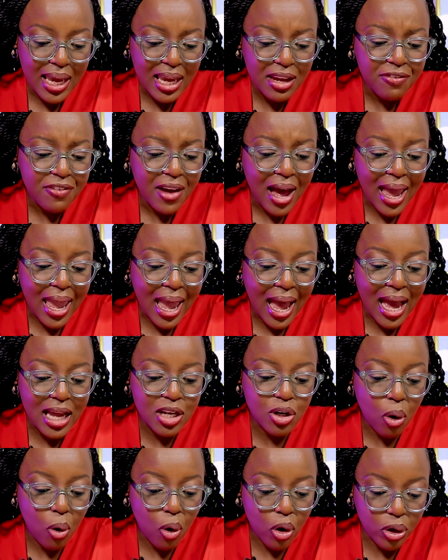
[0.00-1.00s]
if I
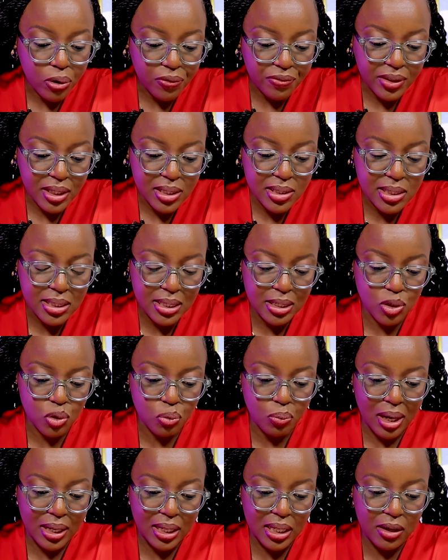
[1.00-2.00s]
had all of these
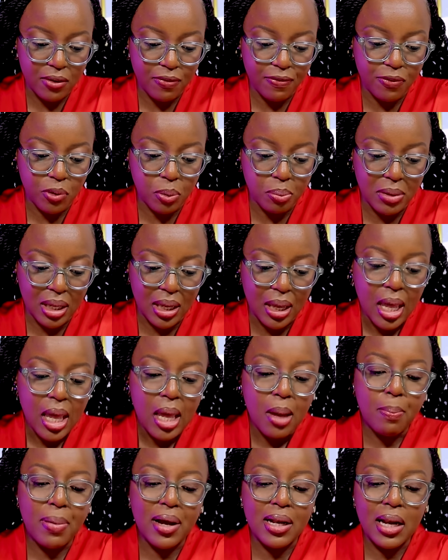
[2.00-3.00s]
things working for me,
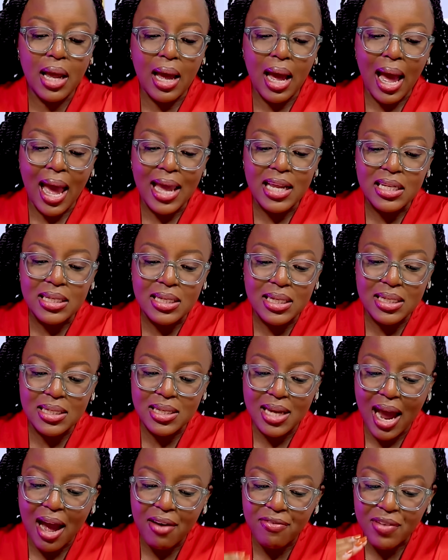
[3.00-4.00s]
but I
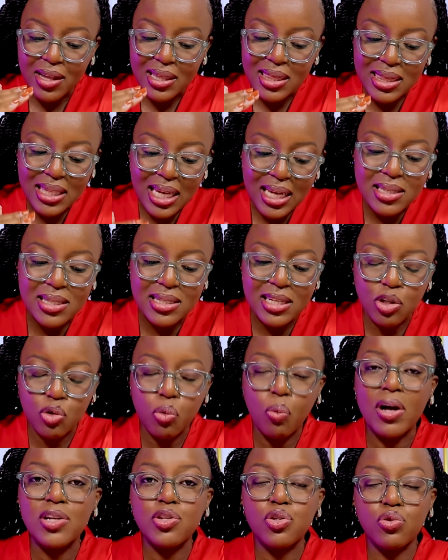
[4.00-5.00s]
didn't have things
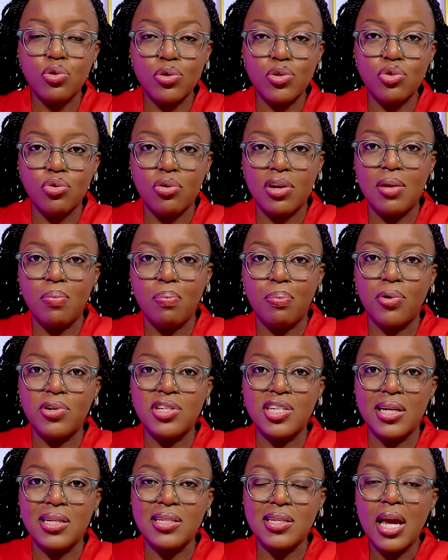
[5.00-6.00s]
that were so, so
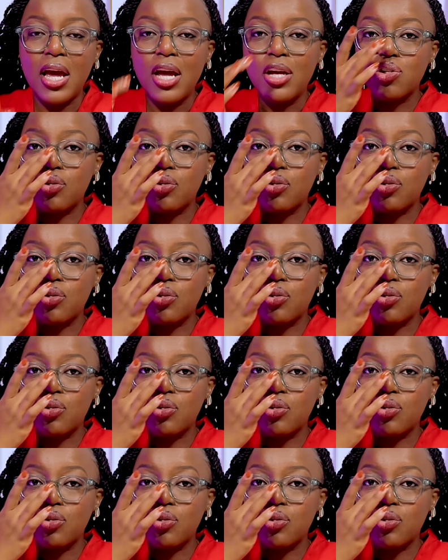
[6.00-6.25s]
important.